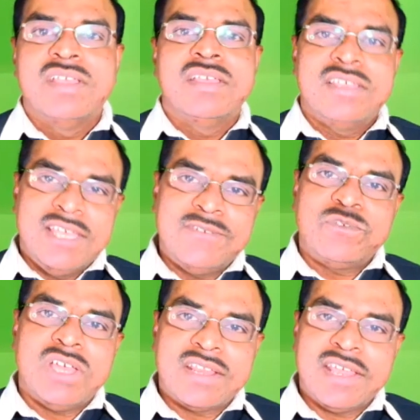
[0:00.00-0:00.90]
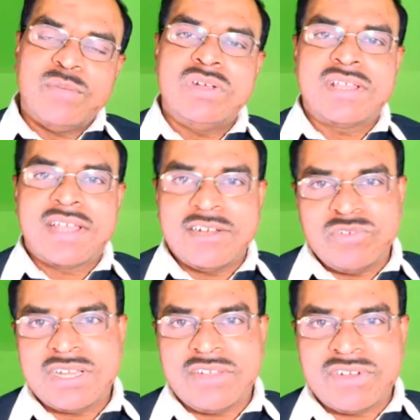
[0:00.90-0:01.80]
If we are able to
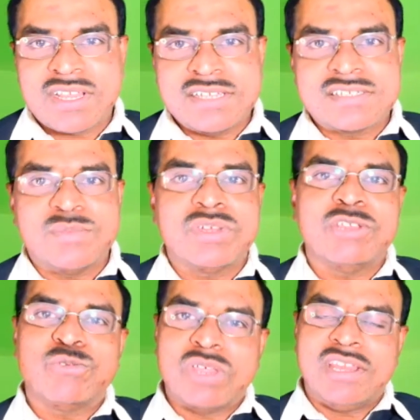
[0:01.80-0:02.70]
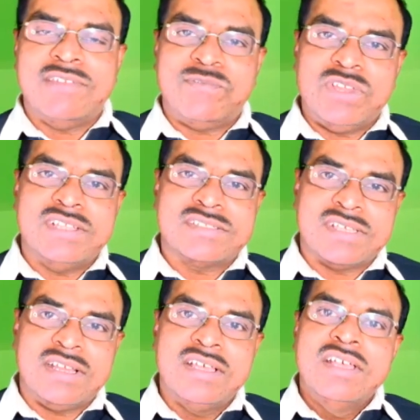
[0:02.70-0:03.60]
convert our customer into an
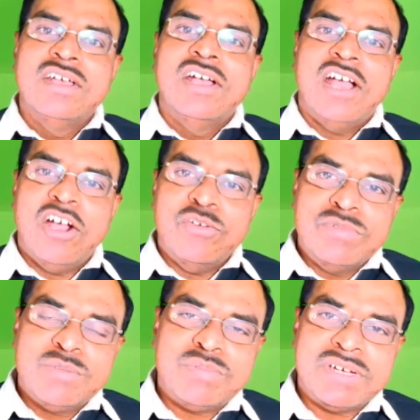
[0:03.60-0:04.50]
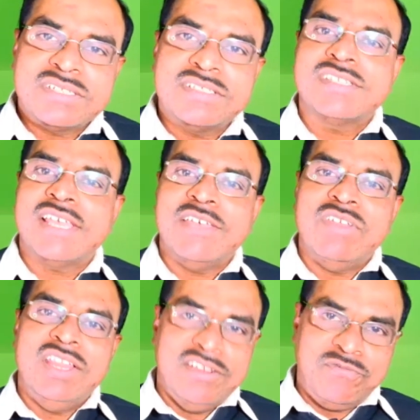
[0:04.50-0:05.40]
influencer, how many persons he
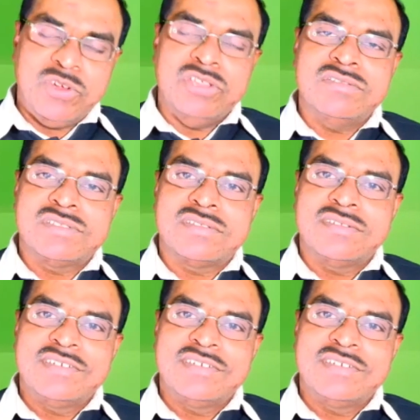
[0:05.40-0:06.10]
will influence?